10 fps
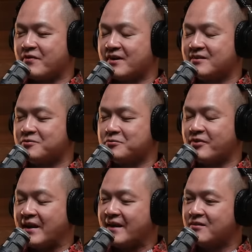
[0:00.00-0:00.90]
for us to
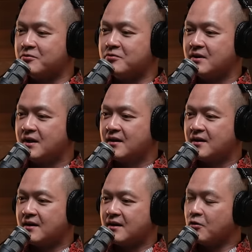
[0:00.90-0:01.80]
relate to.
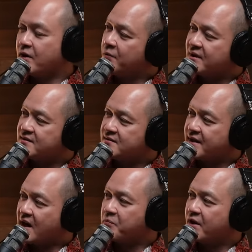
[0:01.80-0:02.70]
Uh, look at what
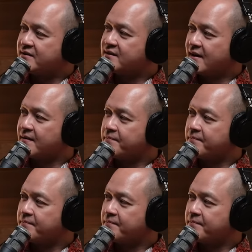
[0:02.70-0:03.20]
Singapore has done.